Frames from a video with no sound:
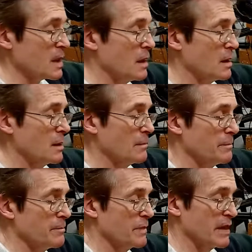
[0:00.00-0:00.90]
uh,
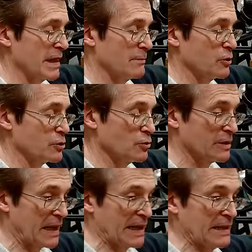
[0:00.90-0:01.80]
the
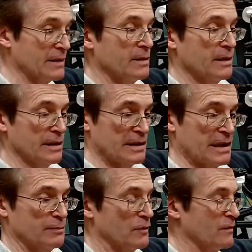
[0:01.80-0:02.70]
amplitude gain in
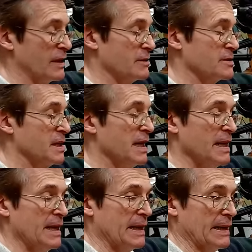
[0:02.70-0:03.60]
the amplifiers.
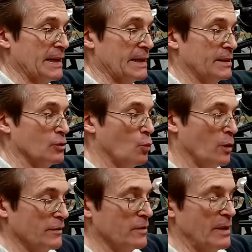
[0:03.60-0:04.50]
And
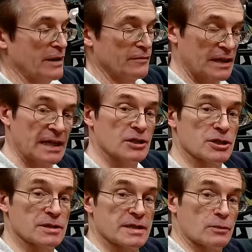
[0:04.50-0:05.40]
one of the
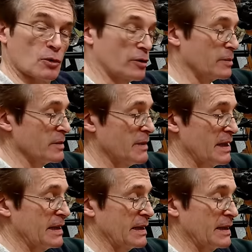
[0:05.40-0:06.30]
modifications that we're going to be
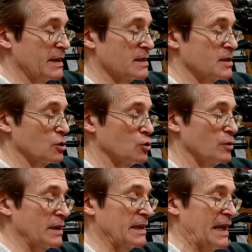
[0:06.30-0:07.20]
making is
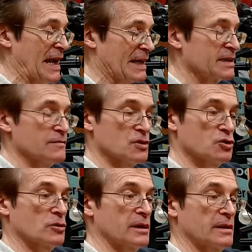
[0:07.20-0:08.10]
including an active
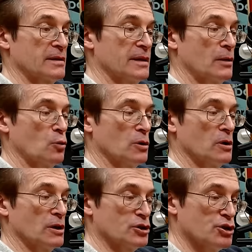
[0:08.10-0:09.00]
circuit that
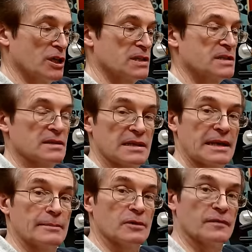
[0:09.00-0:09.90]
will adjust
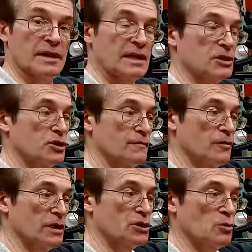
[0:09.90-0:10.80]
the amplification
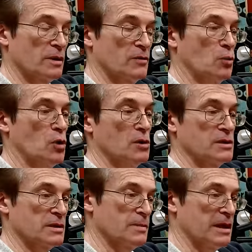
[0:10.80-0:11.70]
for each one of the
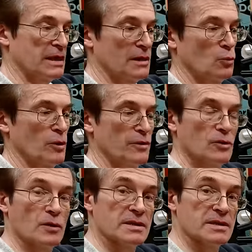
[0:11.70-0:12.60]
walls depending on where the
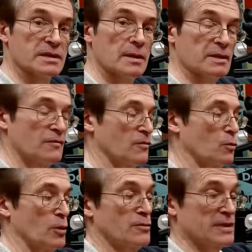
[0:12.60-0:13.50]
noise is coming
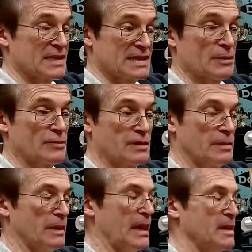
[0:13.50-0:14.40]
from, whether it's centered in
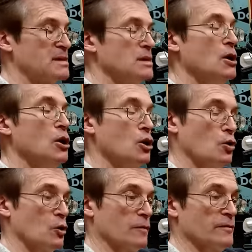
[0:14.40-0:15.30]
the box
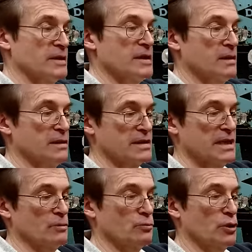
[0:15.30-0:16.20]
or if it, the
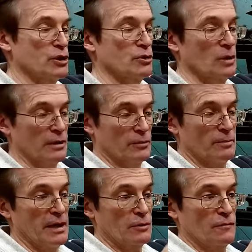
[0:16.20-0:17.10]
sound pressure, like with a
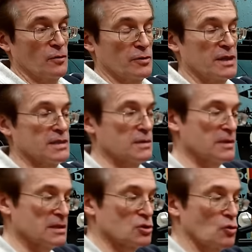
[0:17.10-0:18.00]
microphone, tends to
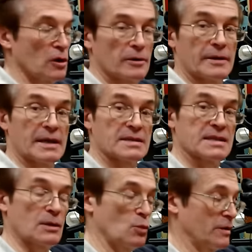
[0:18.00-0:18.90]
be stronger against,
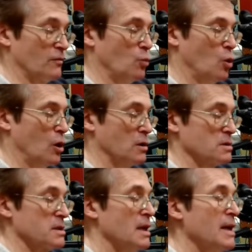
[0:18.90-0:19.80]
say, one of the
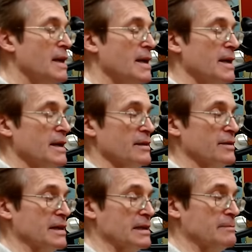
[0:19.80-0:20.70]
walls.
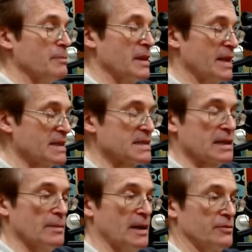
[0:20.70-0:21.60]
The nice
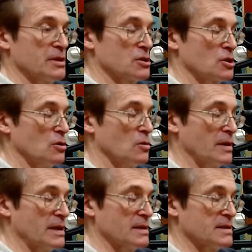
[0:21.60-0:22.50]
thing about this,
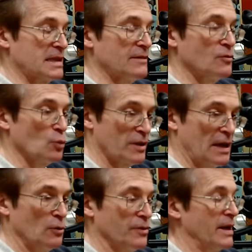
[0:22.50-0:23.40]
though, is even
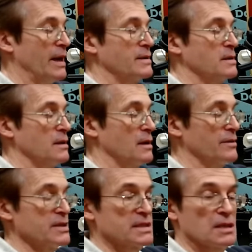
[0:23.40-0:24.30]
without that,
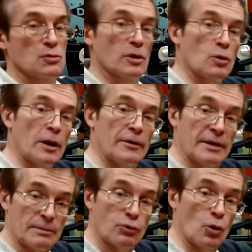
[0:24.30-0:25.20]
uh, this doesn't require
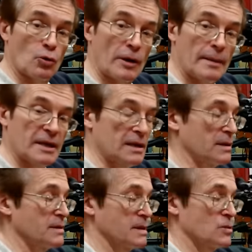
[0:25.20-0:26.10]
any programming
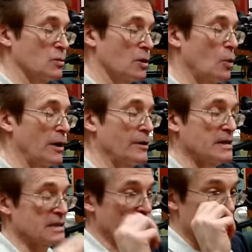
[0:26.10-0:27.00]
and it doesn't require
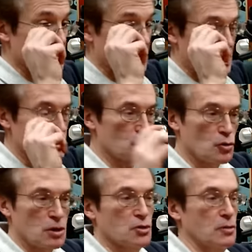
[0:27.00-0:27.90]
any sophisticated
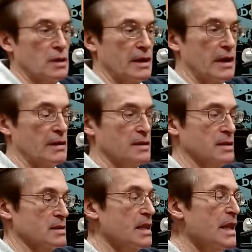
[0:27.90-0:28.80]
structural
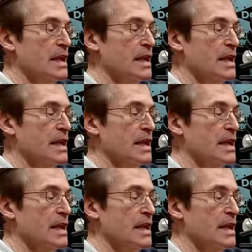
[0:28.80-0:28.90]
analysis.